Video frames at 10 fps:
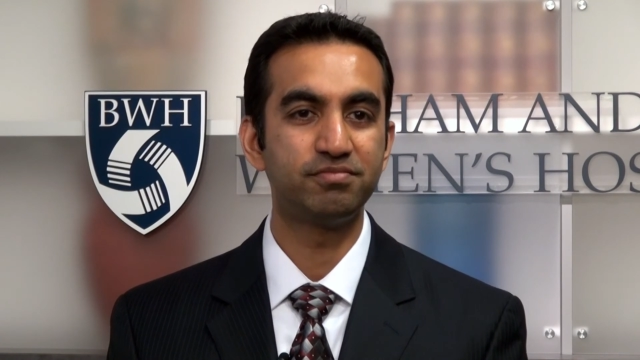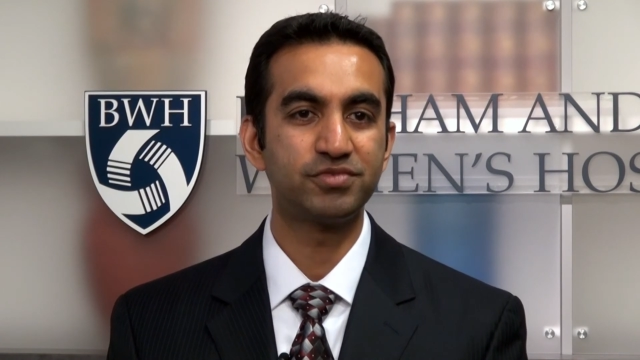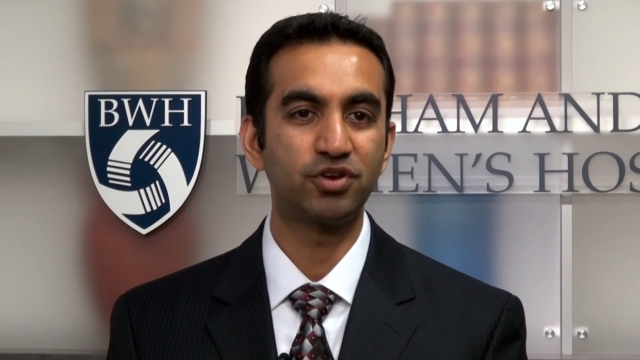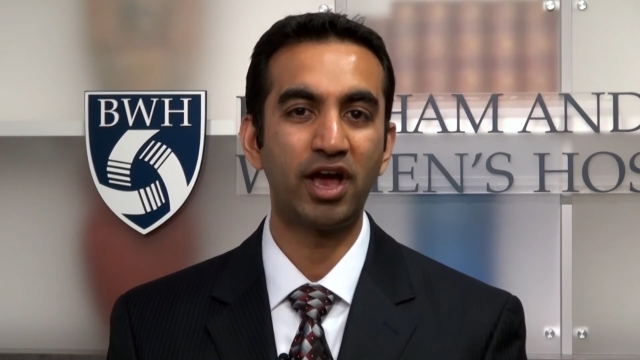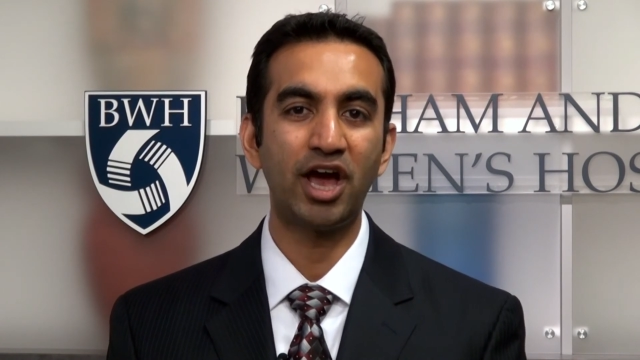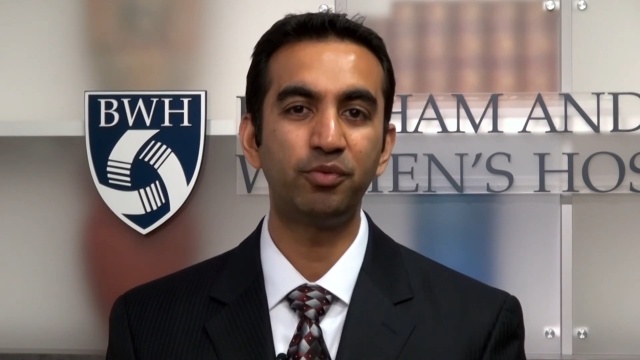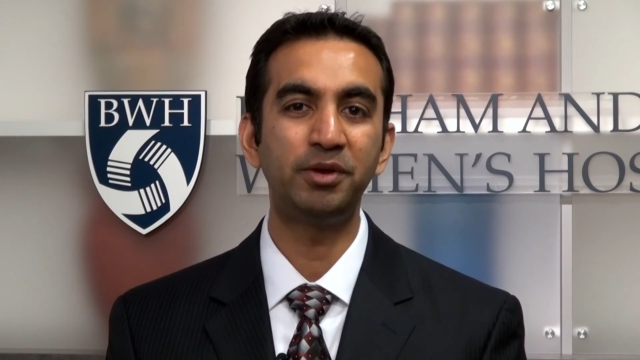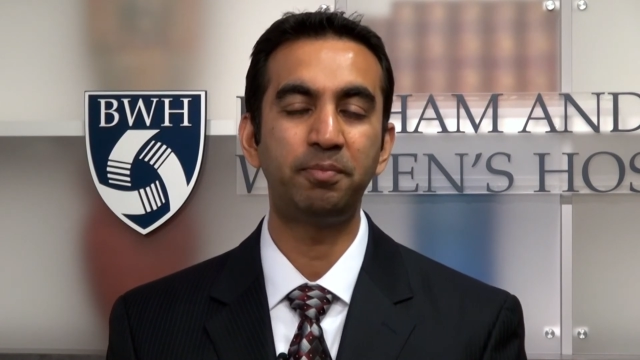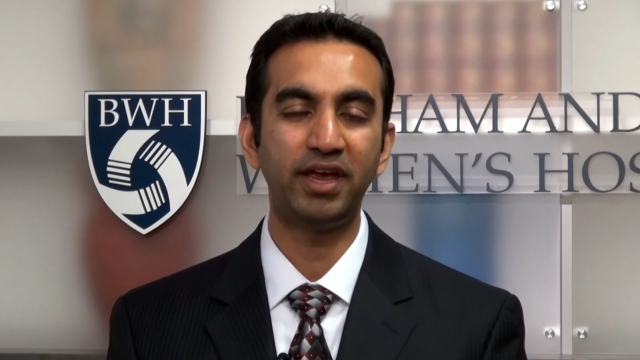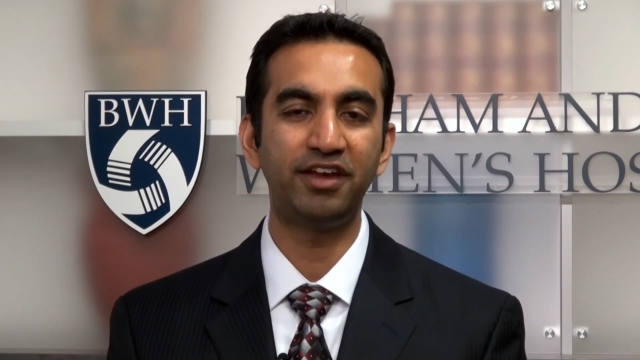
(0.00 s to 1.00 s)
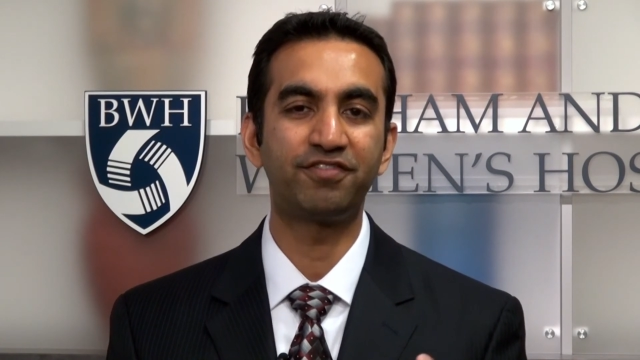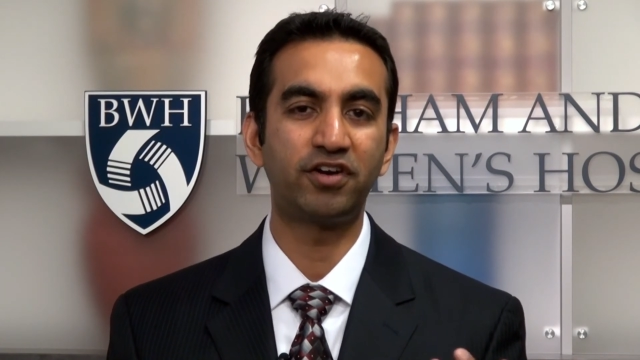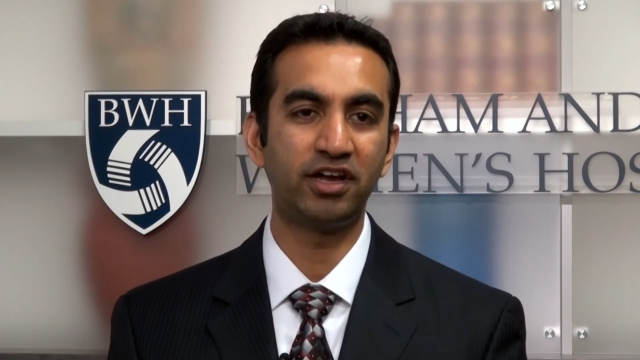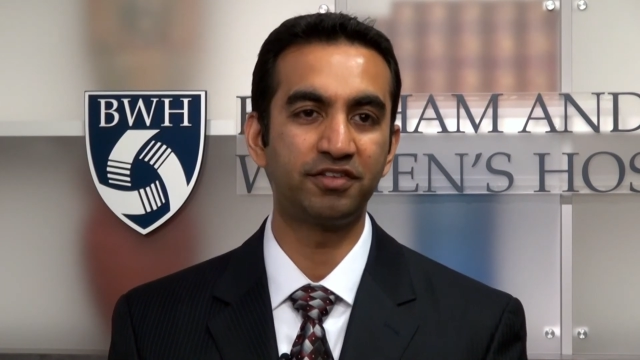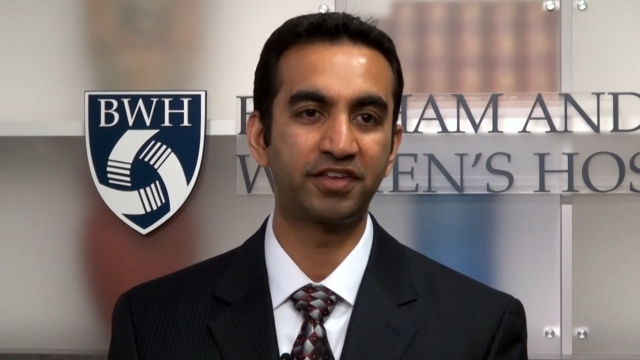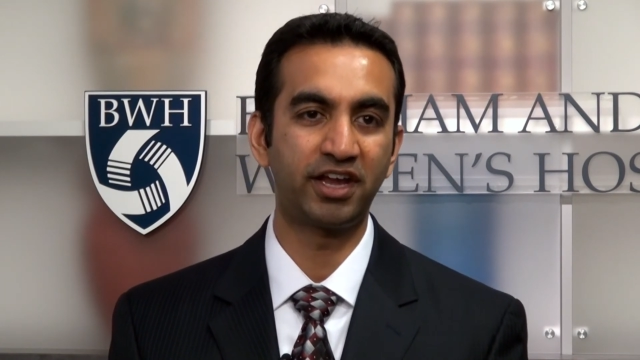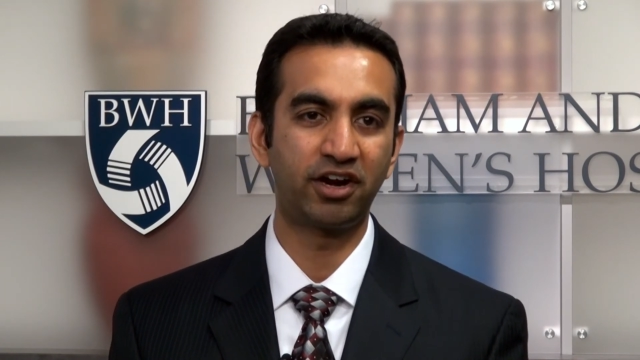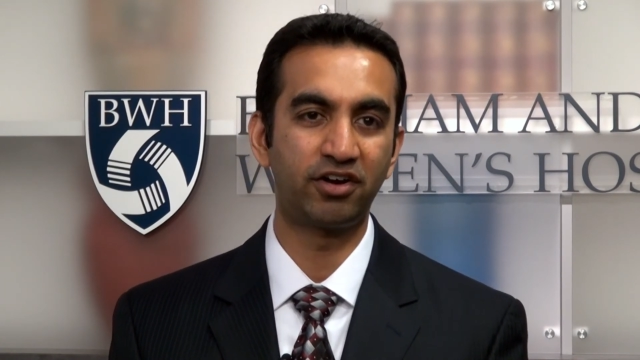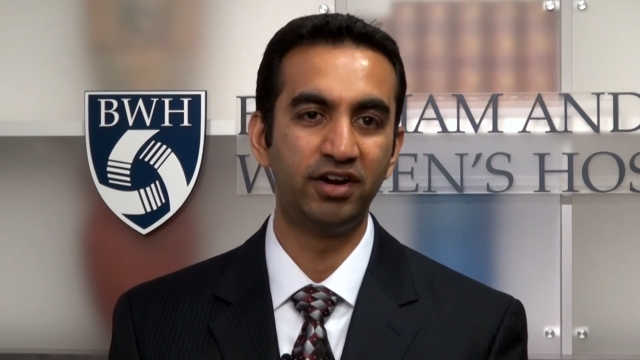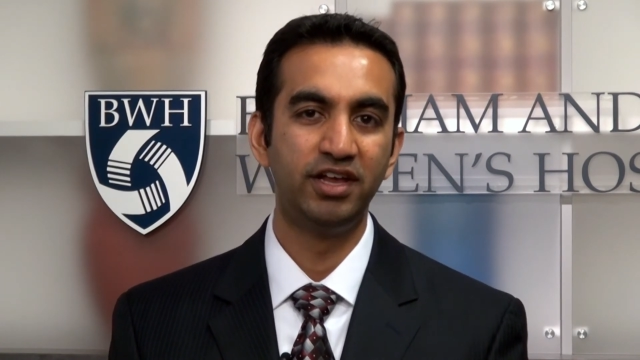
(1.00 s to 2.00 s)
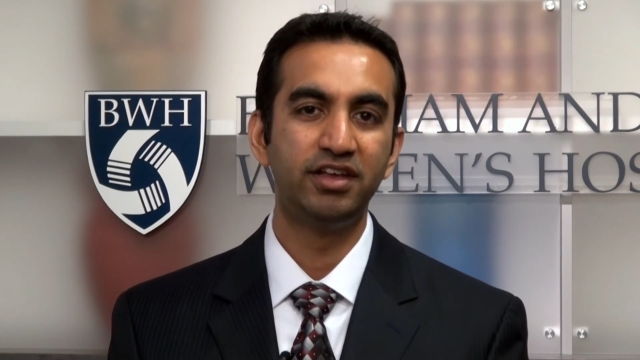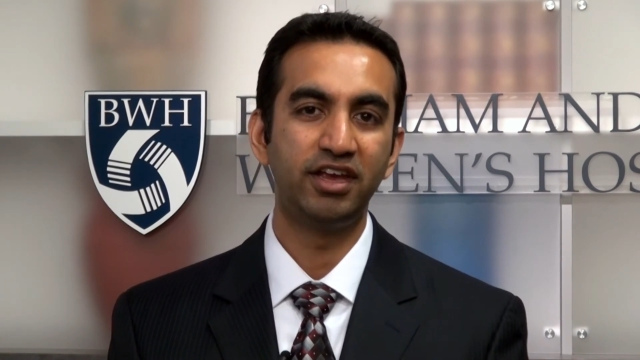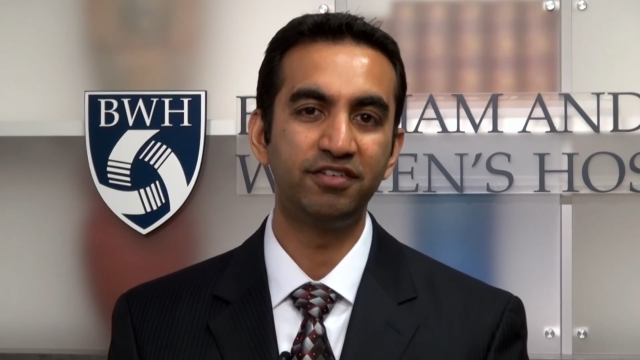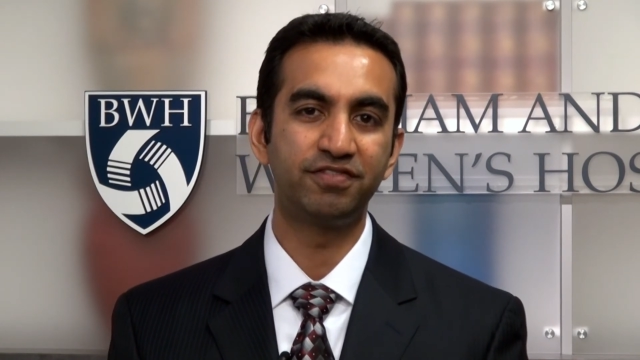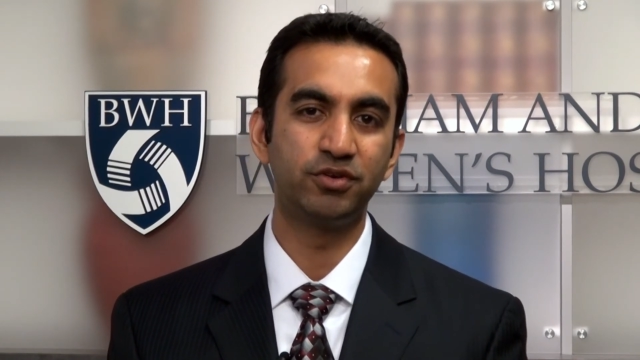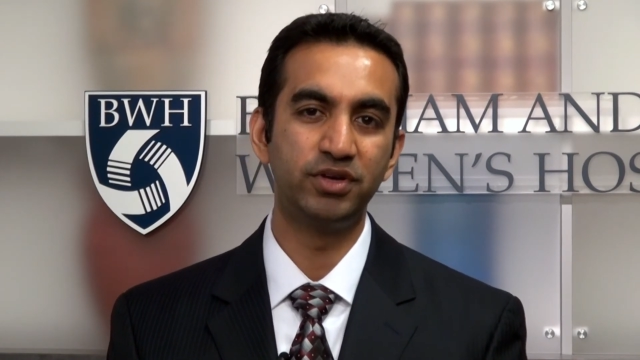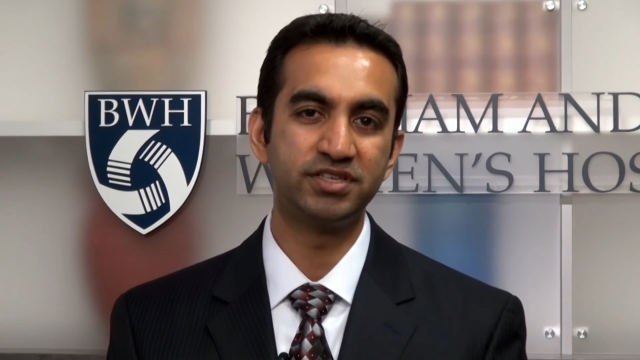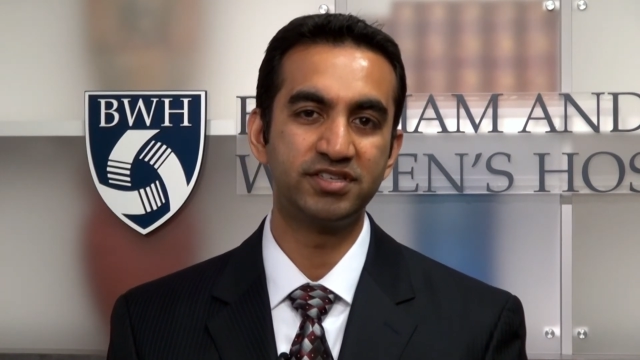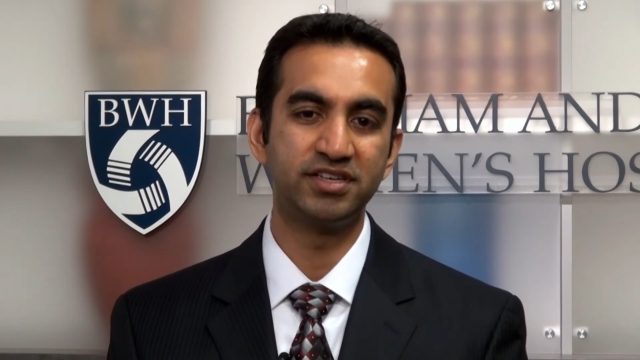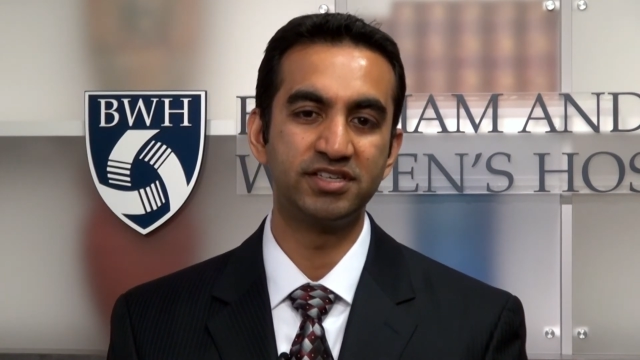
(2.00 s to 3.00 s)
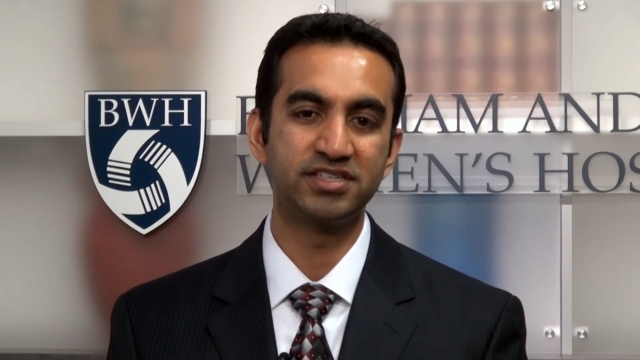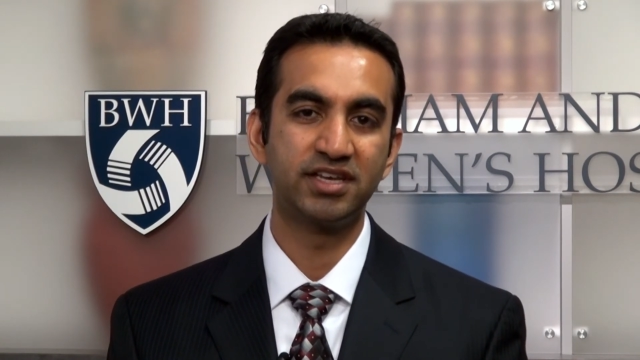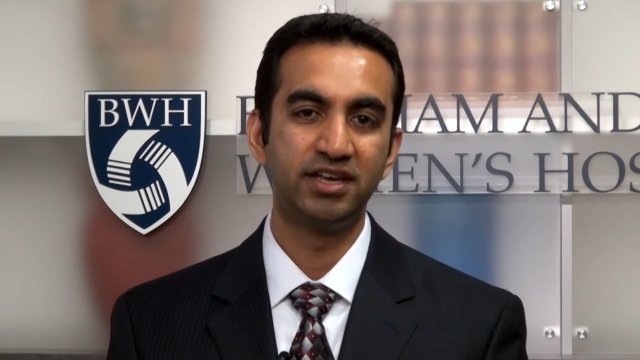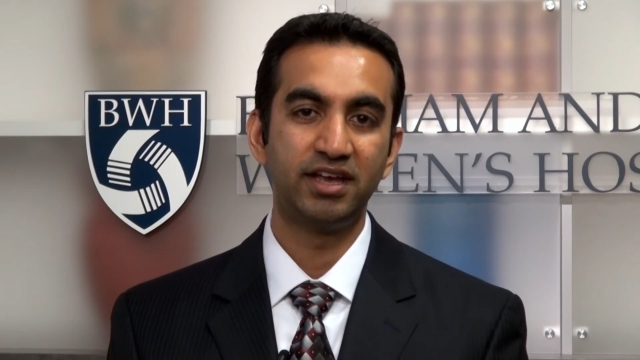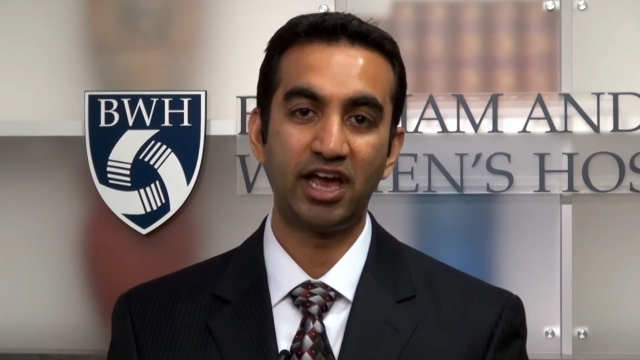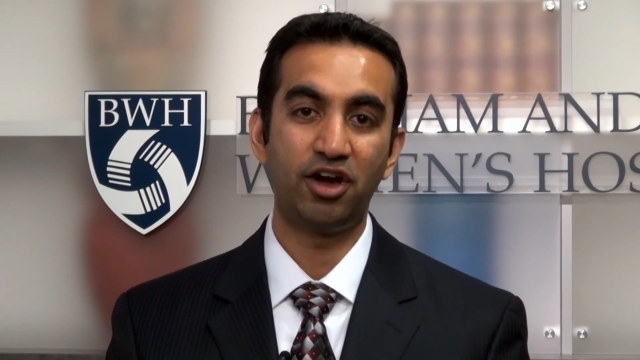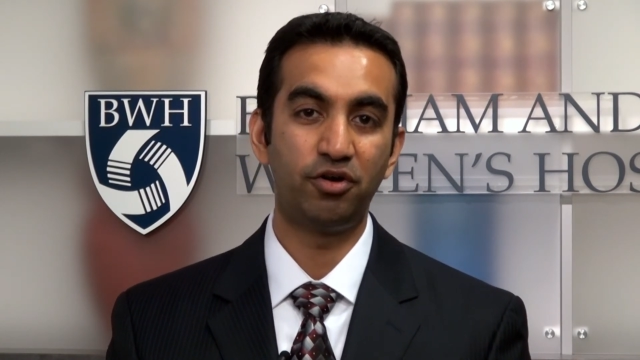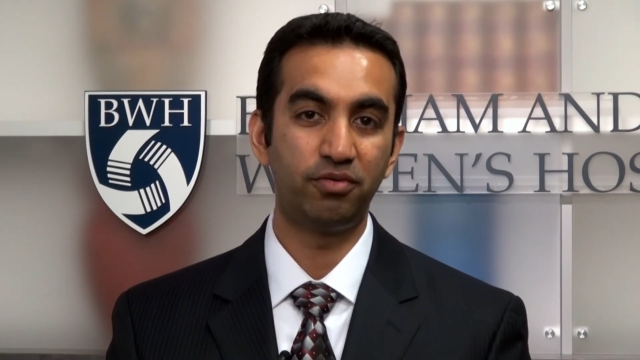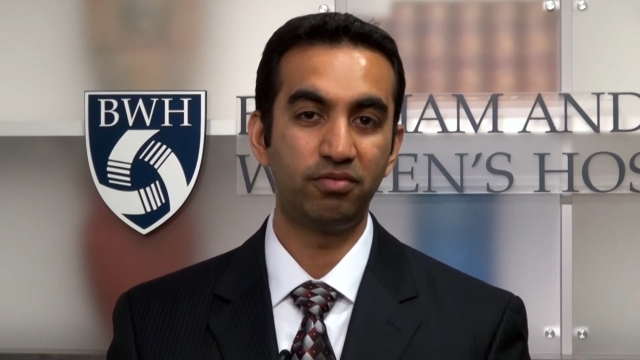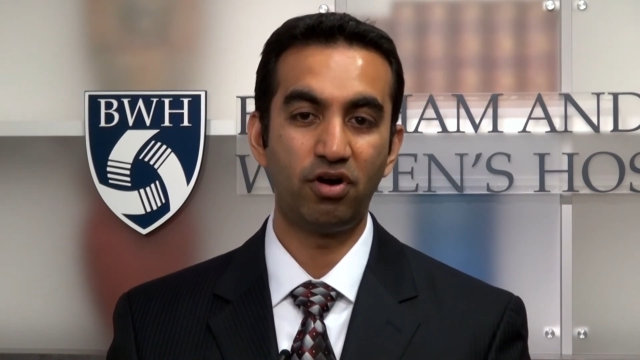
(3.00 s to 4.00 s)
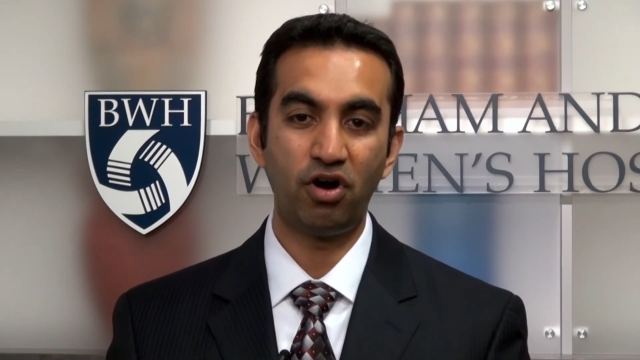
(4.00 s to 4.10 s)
So how we pay for healthcare influences how